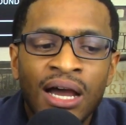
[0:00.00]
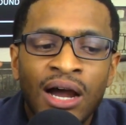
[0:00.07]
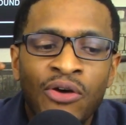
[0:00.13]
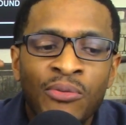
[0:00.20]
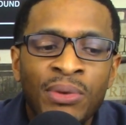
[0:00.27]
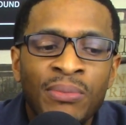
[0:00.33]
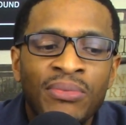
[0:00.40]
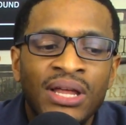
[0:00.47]
I
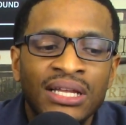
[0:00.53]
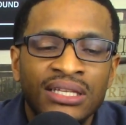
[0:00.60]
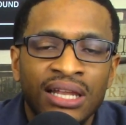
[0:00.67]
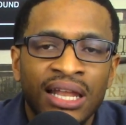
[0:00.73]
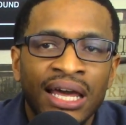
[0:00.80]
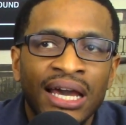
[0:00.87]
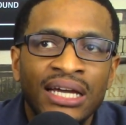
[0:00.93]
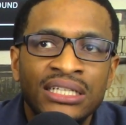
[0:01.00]
remember like the
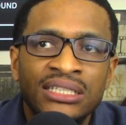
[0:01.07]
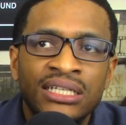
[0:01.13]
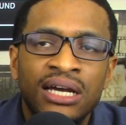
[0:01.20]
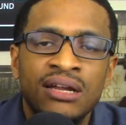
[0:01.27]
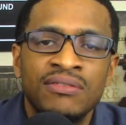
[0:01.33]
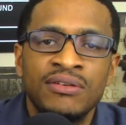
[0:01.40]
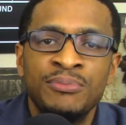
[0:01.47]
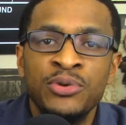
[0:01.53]
last
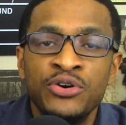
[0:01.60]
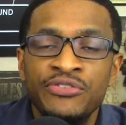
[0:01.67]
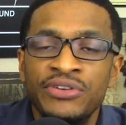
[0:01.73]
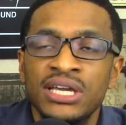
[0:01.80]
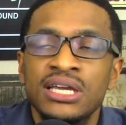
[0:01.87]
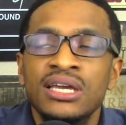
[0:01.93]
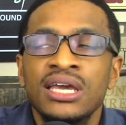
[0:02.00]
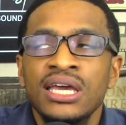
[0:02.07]
shot of the
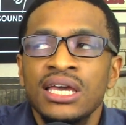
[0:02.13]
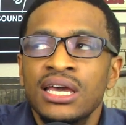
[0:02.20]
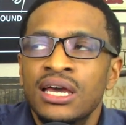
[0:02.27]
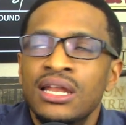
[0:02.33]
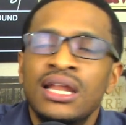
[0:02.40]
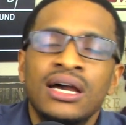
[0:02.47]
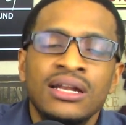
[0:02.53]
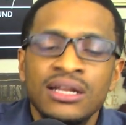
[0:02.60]
movie,
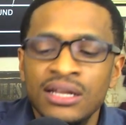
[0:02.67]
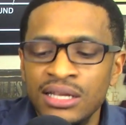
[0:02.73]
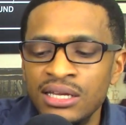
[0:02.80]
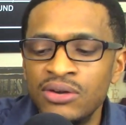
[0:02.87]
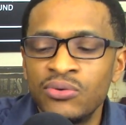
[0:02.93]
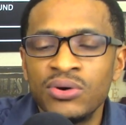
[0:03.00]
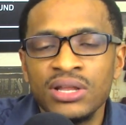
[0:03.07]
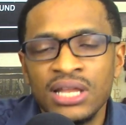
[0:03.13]
like
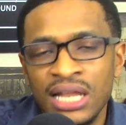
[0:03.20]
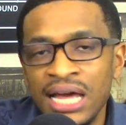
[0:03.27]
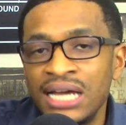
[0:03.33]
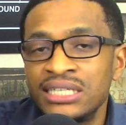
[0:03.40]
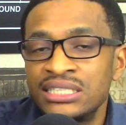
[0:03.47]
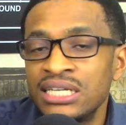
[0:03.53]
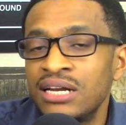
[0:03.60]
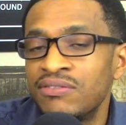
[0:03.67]

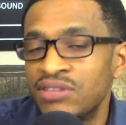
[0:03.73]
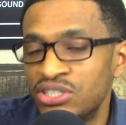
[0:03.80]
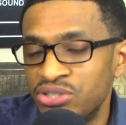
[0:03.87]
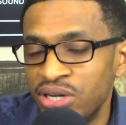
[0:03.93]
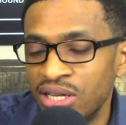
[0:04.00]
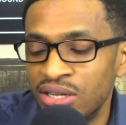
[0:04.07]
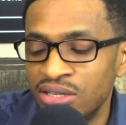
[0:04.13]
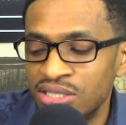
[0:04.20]
last shot of the
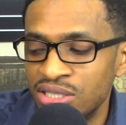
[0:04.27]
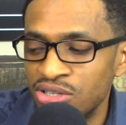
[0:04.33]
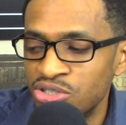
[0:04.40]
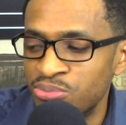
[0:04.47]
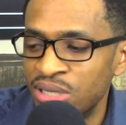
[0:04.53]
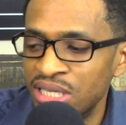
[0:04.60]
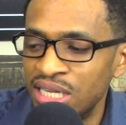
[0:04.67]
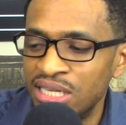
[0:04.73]
trailer,
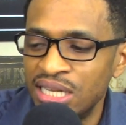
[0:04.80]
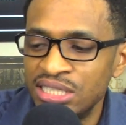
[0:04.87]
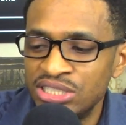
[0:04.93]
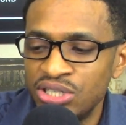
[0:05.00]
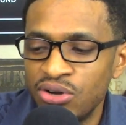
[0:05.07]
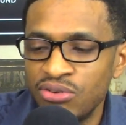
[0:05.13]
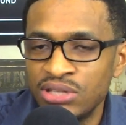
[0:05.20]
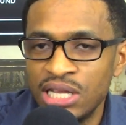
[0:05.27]
excuse me, that they
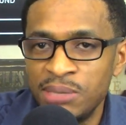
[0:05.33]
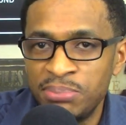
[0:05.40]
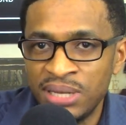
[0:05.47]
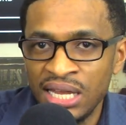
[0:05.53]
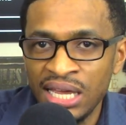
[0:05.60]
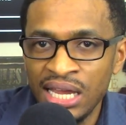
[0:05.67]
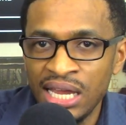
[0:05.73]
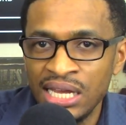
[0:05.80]
showed that
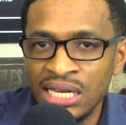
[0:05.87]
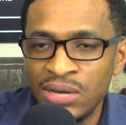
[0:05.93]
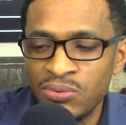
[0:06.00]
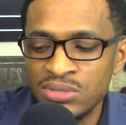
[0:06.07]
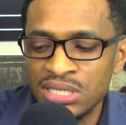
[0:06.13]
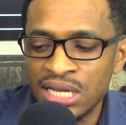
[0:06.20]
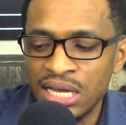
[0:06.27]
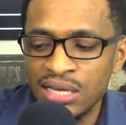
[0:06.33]
plane that
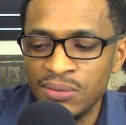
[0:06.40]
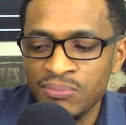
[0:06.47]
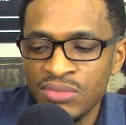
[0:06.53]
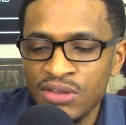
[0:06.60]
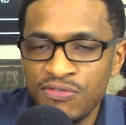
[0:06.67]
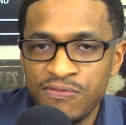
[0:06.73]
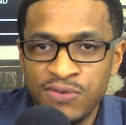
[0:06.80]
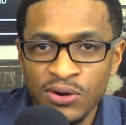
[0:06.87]
was like
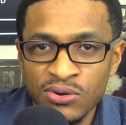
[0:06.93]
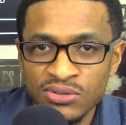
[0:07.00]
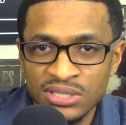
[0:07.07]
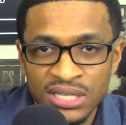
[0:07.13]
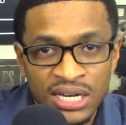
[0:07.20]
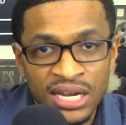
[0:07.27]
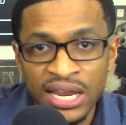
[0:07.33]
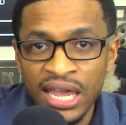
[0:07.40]

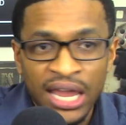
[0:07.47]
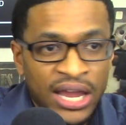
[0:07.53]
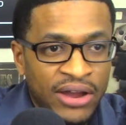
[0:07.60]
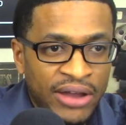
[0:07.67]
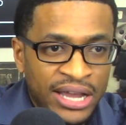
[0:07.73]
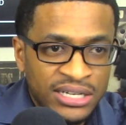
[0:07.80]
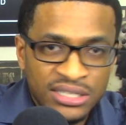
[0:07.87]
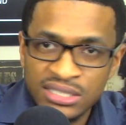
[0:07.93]
frozen in the
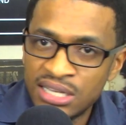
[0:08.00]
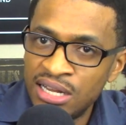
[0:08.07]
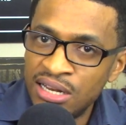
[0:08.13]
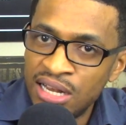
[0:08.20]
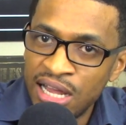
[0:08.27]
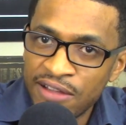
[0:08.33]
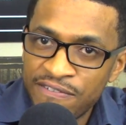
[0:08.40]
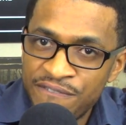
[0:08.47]
air and just kind
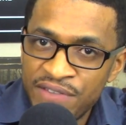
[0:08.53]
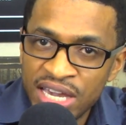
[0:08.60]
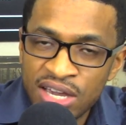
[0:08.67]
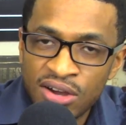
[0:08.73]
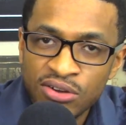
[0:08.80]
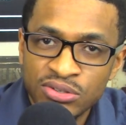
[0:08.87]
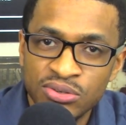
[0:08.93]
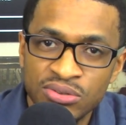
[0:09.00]
of like
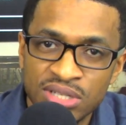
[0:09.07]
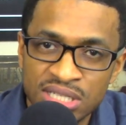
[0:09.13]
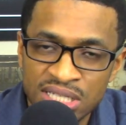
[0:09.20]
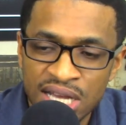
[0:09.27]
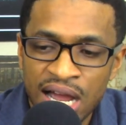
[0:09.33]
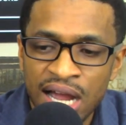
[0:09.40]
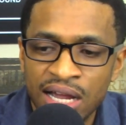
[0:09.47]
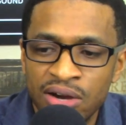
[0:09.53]
fell through the
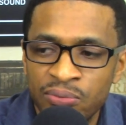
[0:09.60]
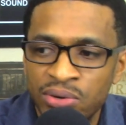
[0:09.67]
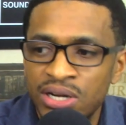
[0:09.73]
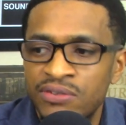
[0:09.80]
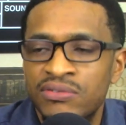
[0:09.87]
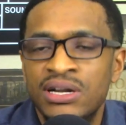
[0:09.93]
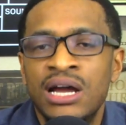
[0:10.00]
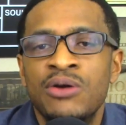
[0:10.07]
sky or
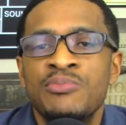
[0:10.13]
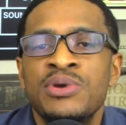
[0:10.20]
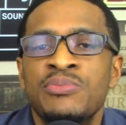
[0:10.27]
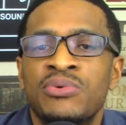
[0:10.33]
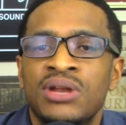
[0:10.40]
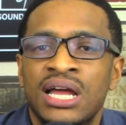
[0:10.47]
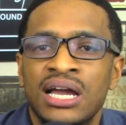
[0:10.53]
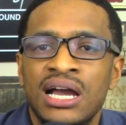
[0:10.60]
whatever. And I
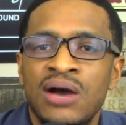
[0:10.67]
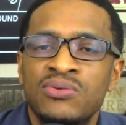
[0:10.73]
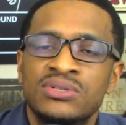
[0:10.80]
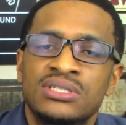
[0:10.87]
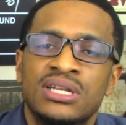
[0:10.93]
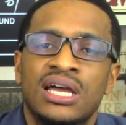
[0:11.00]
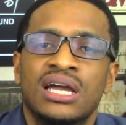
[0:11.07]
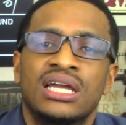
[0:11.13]
remember like I was
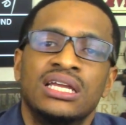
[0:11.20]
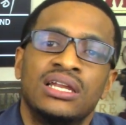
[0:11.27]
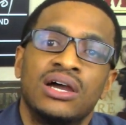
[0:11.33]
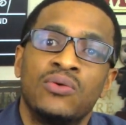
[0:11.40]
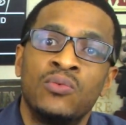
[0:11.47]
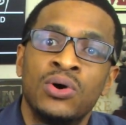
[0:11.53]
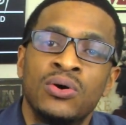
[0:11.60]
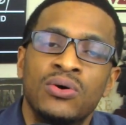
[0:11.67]
just like, you know,
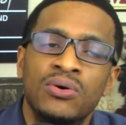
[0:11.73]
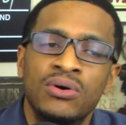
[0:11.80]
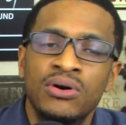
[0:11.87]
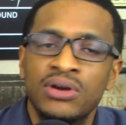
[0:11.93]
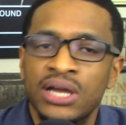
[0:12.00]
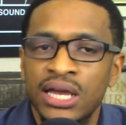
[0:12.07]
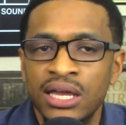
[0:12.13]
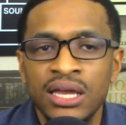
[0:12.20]
like, whoa,
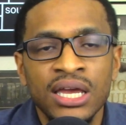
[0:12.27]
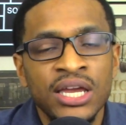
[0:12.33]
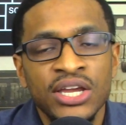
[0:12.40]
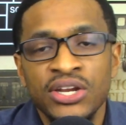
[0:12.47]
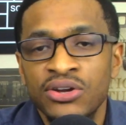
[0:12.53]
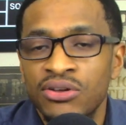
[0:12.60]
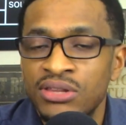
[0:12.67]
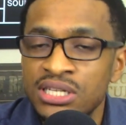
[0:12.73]
okay,
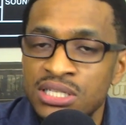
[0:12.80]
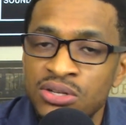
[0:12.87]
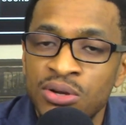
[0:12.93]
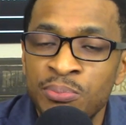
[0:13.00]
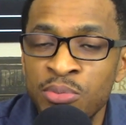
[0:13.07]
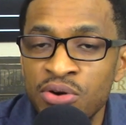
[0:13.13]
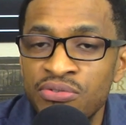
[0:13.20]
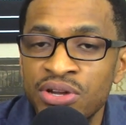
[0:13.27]
you know, this
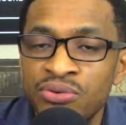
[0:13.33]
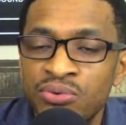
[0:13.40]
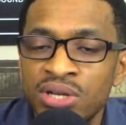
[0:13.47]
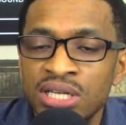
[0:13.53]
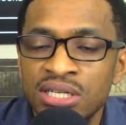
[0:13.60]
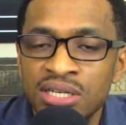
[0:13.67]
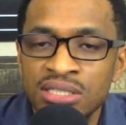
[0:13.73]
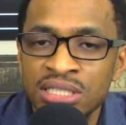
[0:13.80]
movie
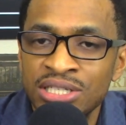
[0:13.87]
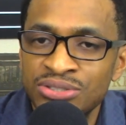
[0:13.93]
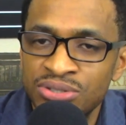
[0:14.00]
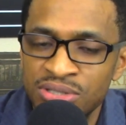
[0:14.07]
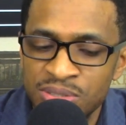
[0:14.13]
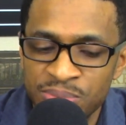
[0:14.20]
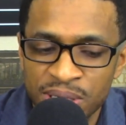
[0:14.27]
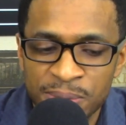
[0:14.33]
really does
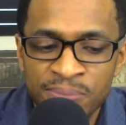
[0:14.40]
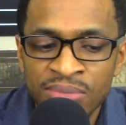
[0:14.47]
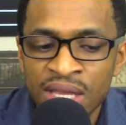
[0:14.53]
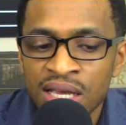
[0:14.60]
interest me.